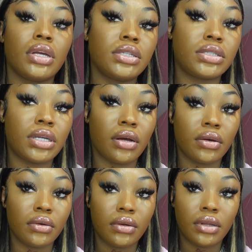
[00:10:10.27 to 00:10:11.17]

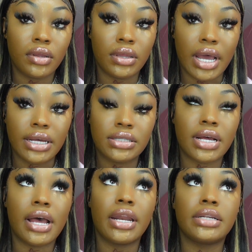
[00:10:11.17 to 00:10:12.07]
So that
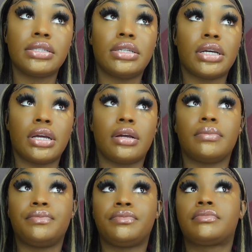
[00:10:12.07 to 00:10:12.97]
side is
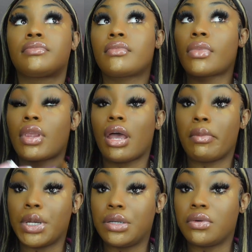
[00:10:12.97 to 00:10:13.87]
done. I'm
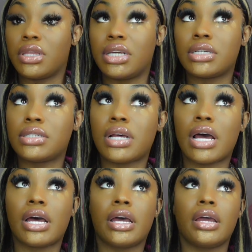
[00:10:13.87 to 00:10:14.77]
gonna do this
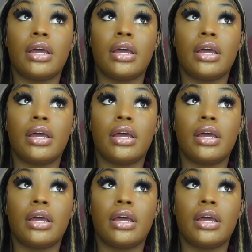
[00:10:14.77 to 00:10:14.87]
side